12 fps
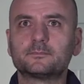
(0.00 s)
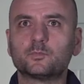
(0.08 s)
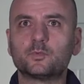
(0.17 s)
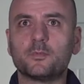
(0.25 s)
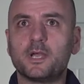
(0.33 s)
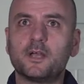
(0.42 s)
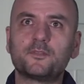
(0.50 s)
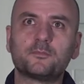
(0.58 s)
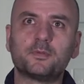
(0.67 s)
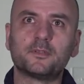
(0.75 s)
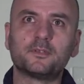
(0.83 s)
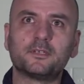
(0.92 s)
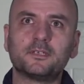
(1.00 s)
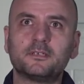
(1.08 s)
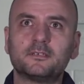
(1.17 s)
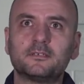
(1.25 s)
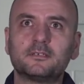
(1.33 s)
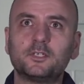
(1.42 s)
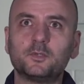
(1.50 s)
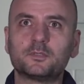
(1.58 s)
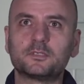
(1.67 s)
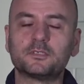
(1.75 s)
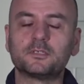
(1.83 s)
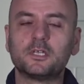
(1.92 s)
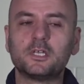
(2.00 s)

with my other brother in Houston.